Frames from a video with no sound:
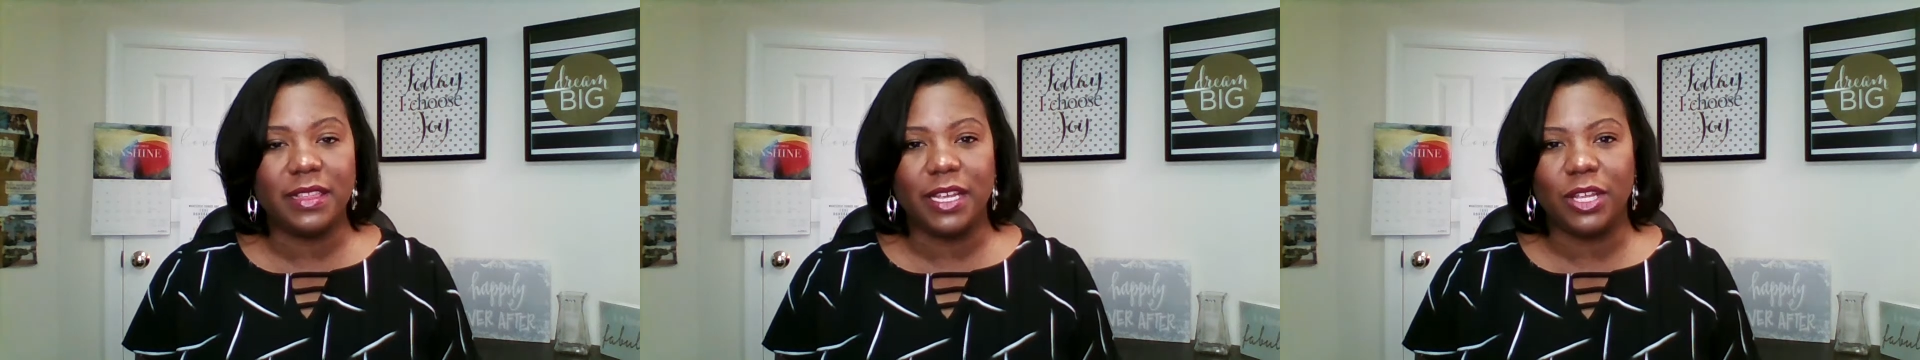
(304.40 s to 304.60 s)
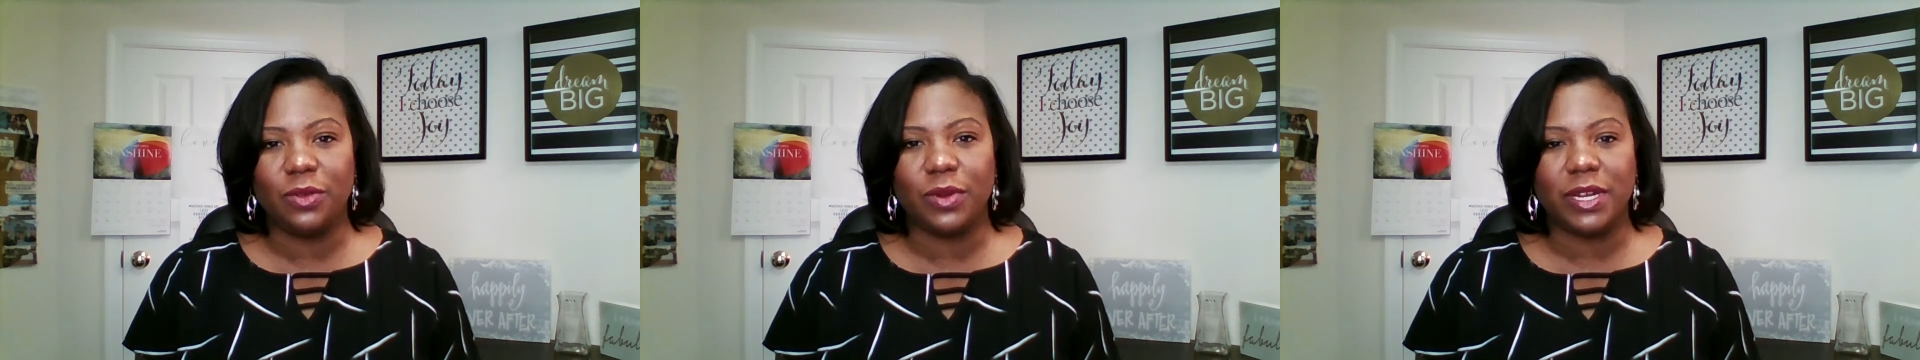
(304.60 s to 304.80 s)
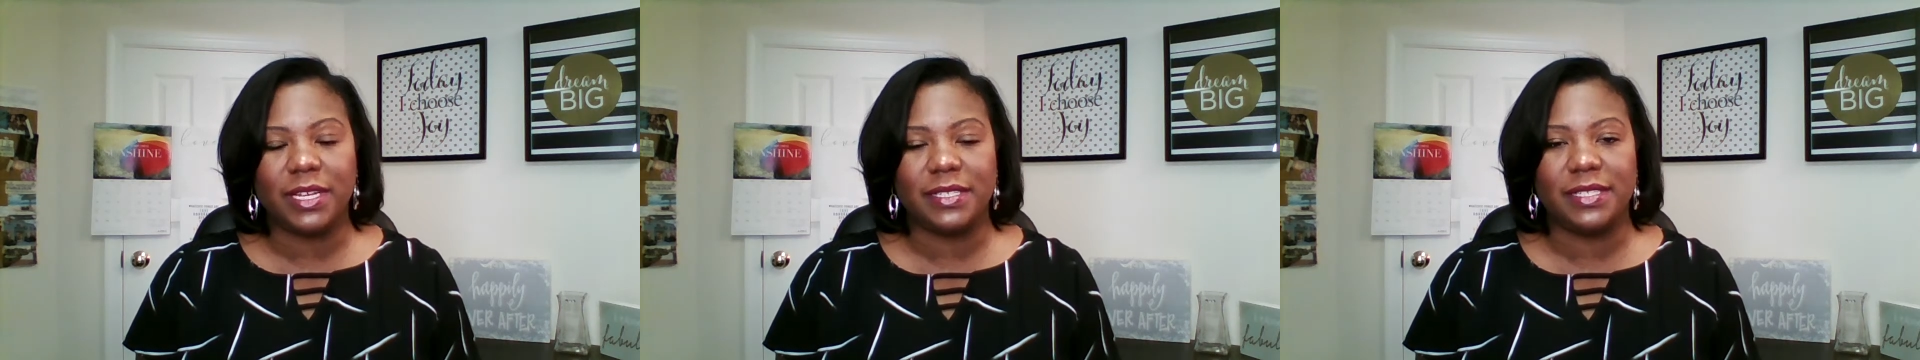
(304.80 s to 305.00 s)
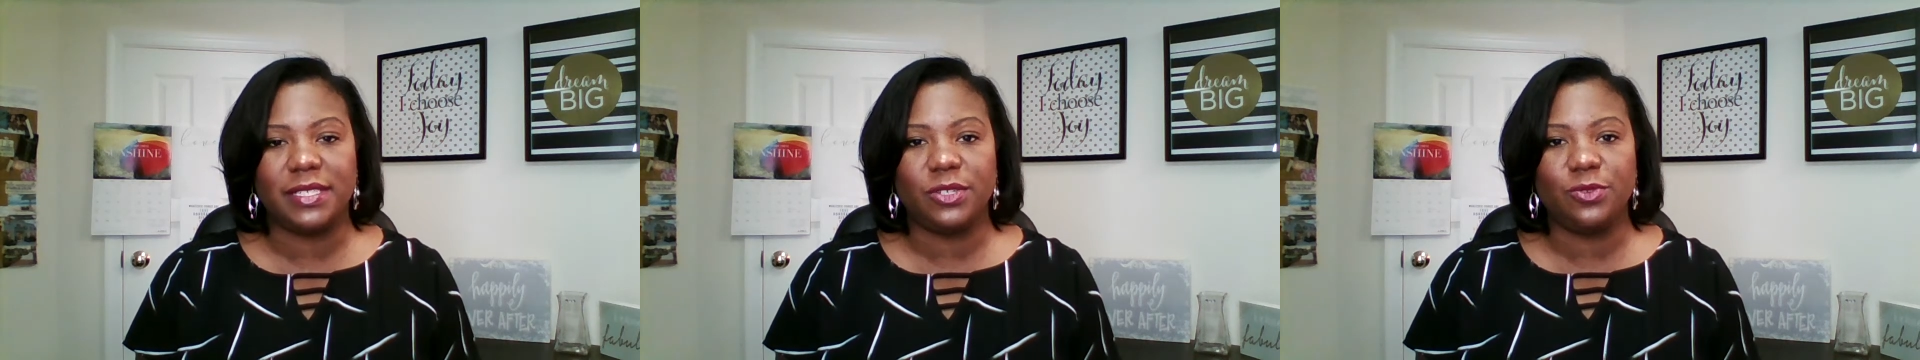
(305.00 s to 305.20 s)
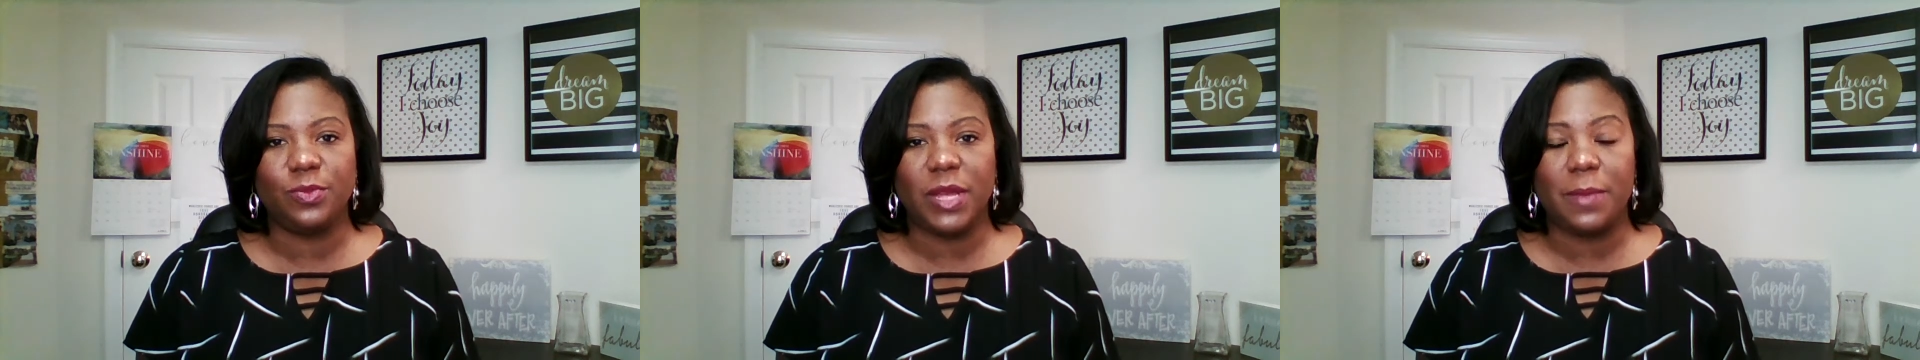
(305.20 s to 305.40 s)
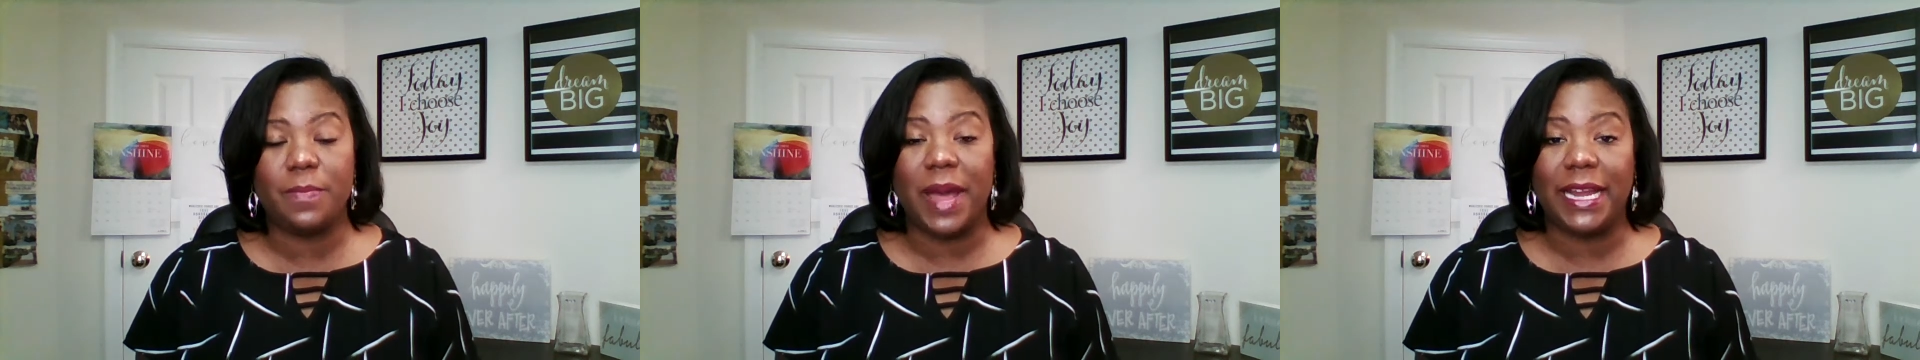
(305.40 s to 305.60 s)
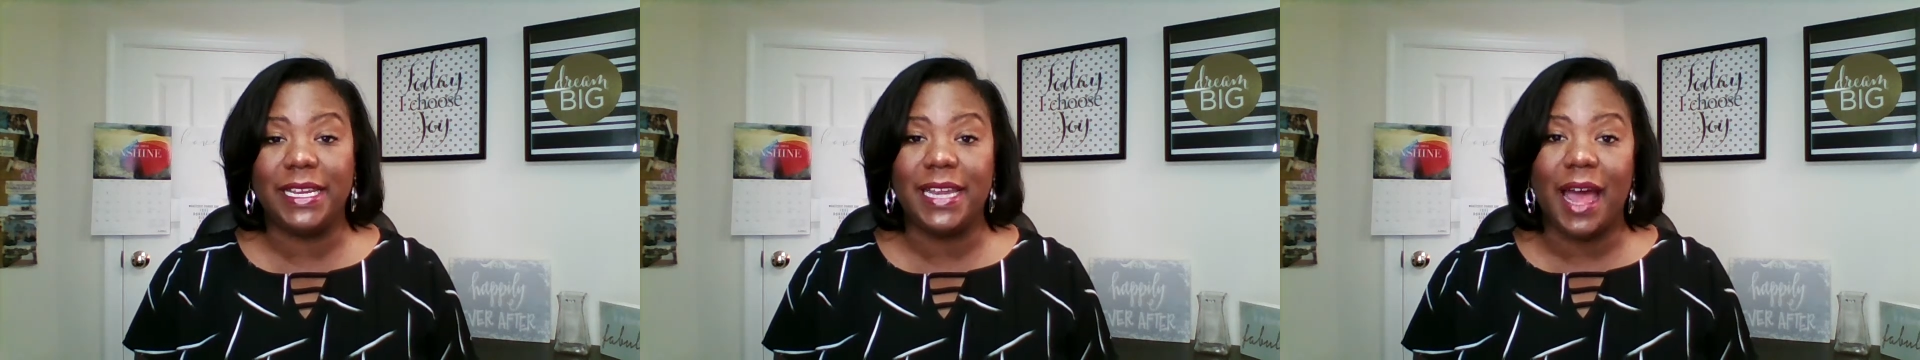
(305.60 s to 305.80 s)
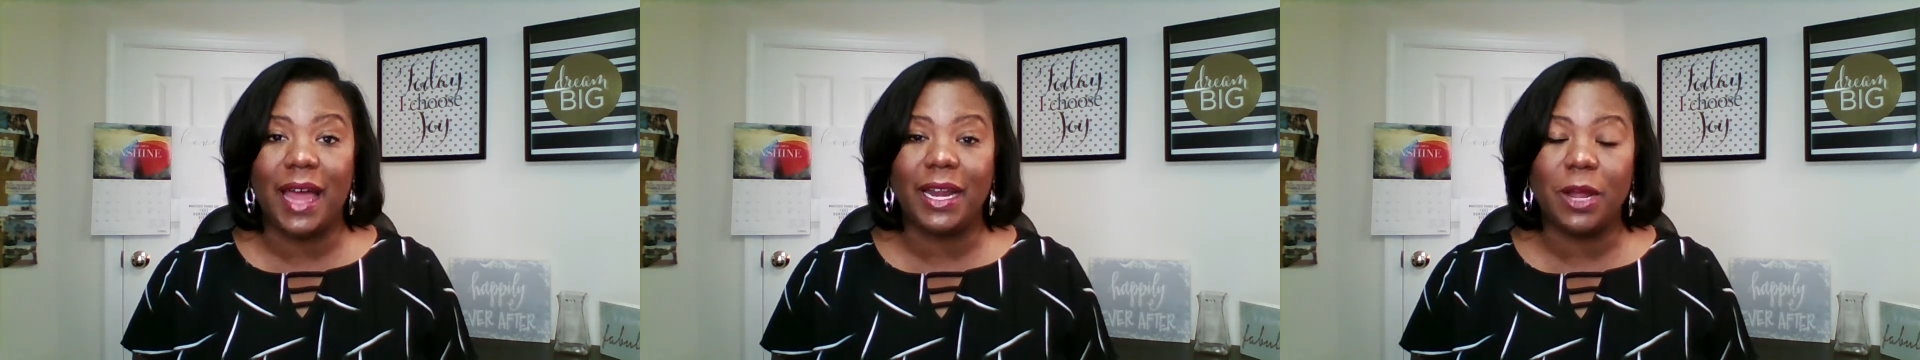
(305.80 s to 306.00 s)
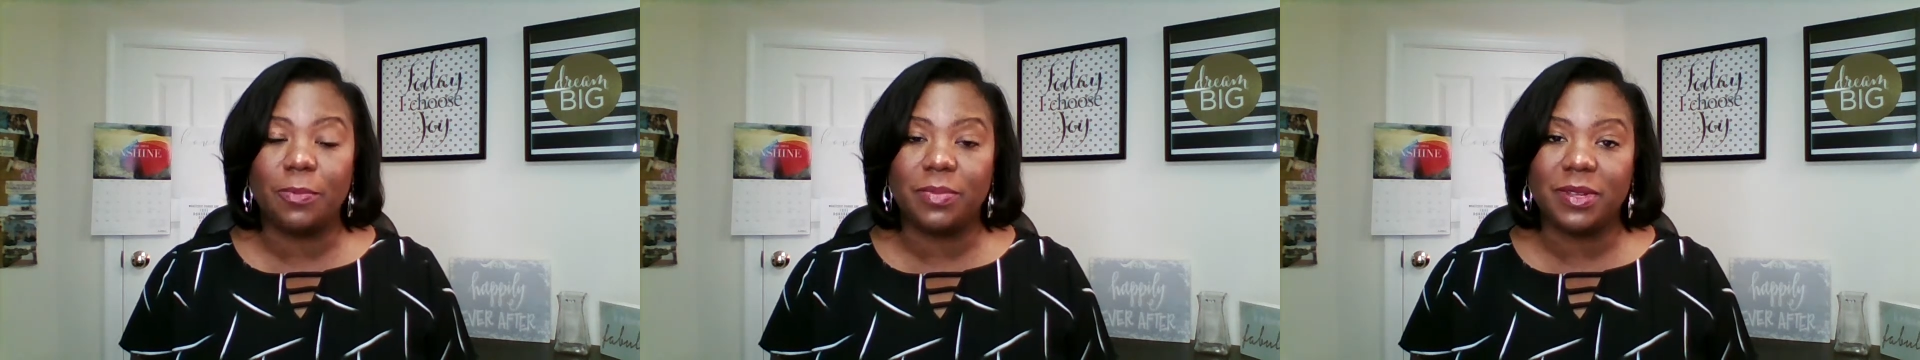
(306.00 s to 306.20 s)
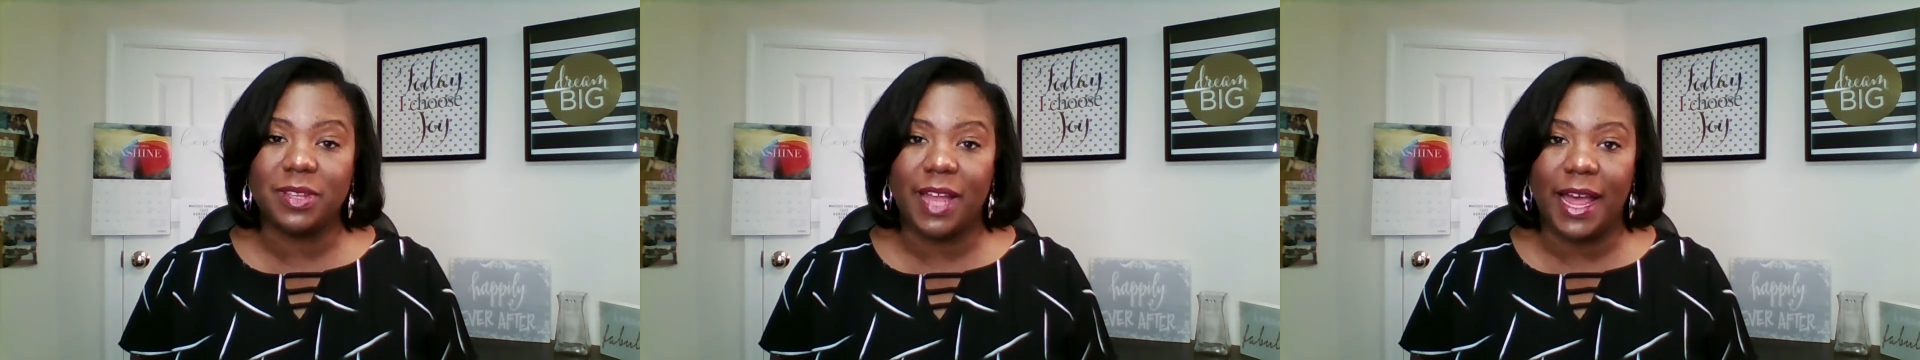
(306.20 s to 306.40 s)
that you are consuming by not
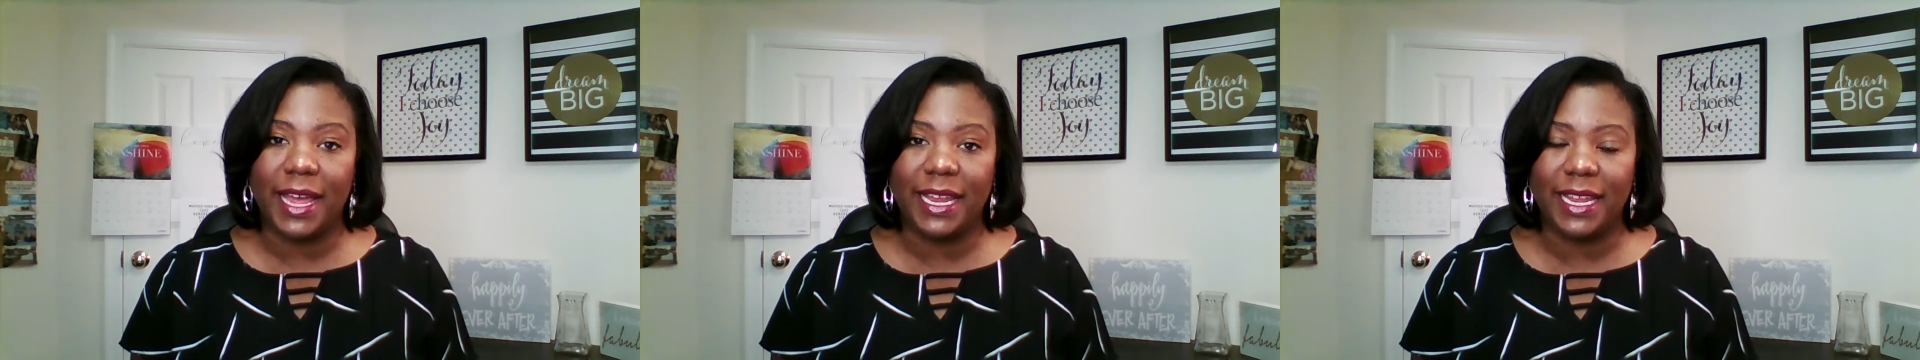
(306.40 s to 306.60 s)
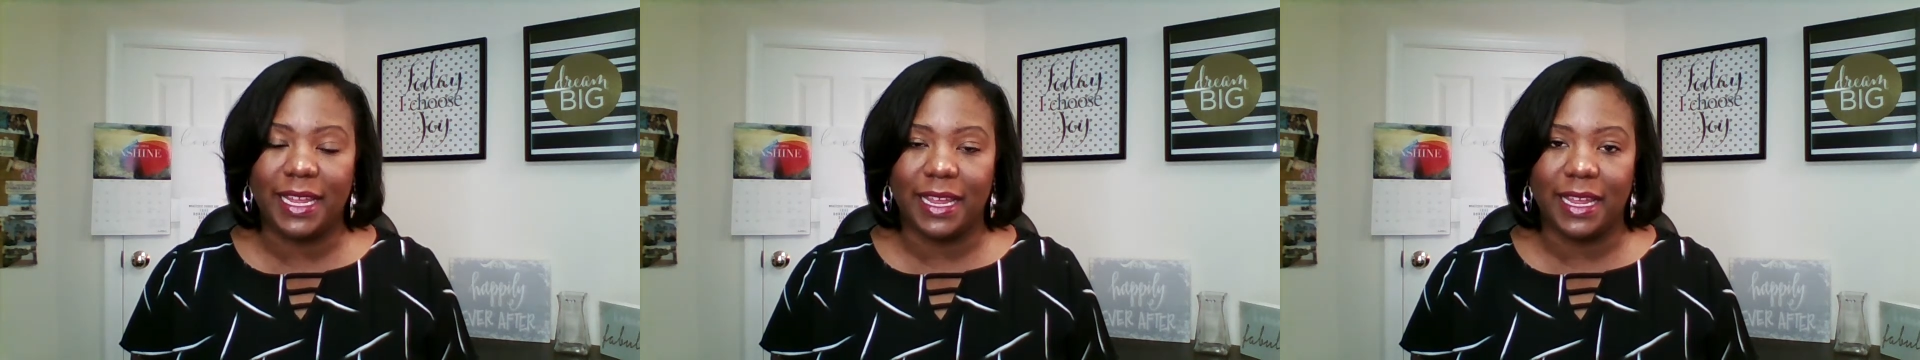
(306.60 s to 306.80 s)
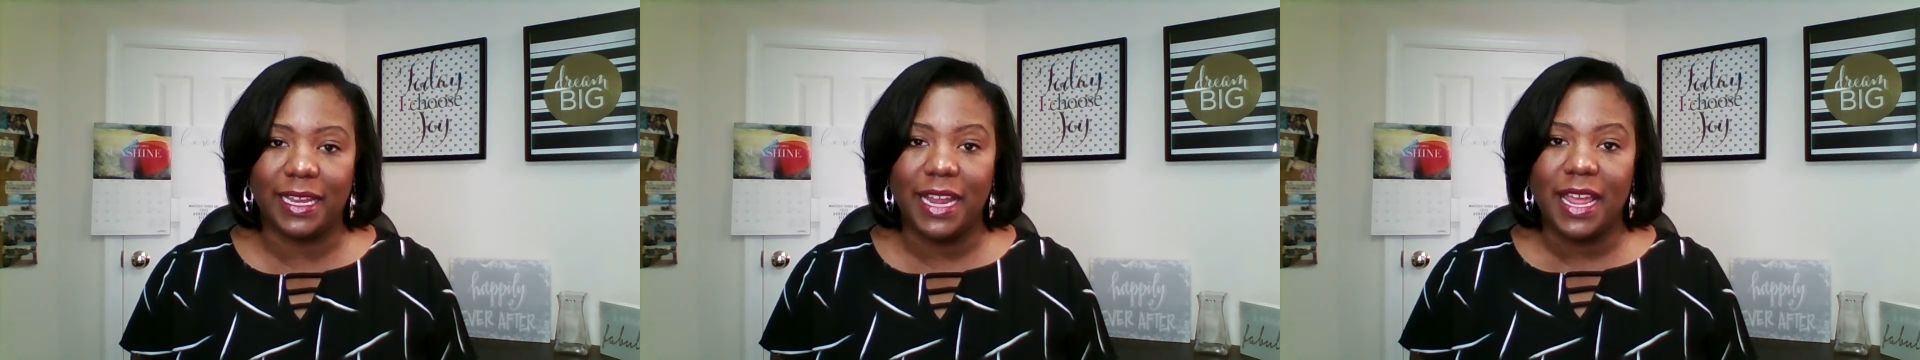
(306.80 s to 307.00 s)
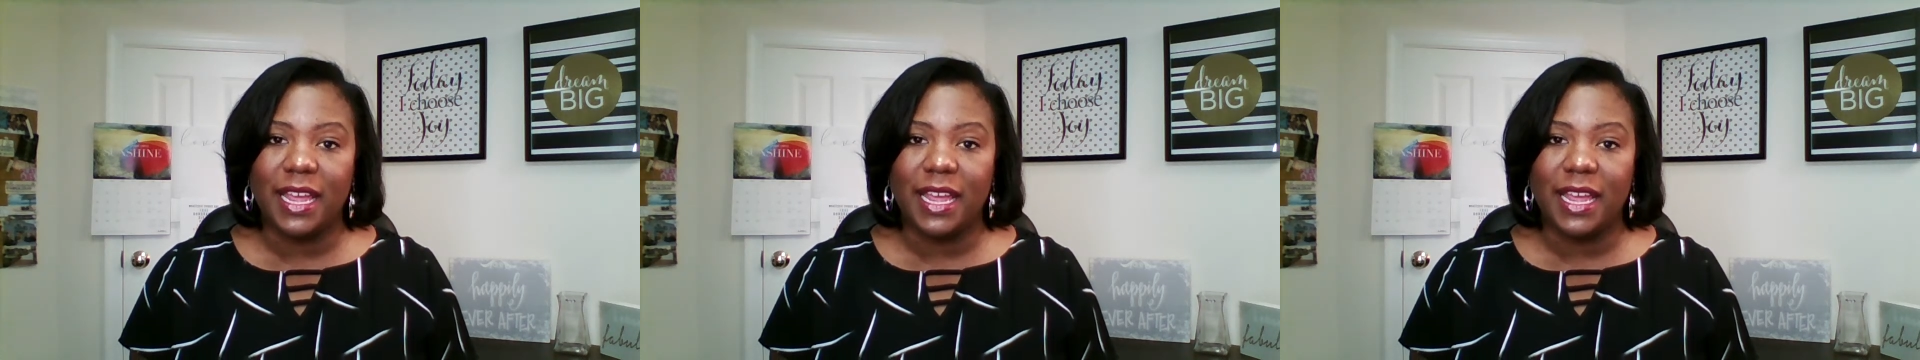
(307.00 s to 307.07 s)
applying it.